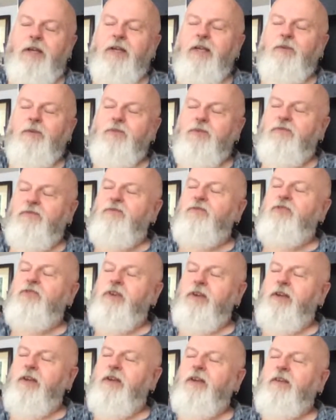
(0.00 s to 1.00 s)
and it was
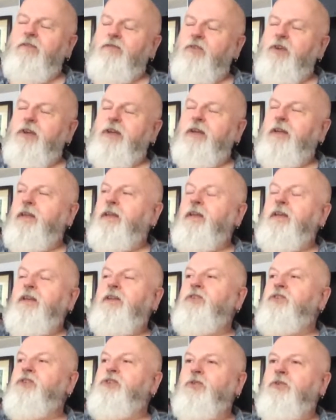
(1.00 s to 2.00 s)
really, really
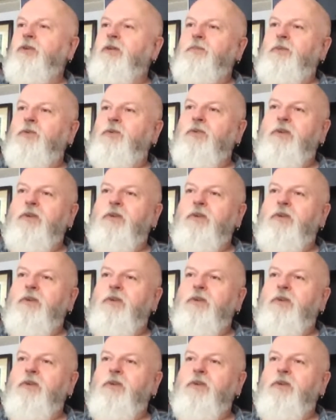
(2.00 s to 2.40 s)
enjoyable.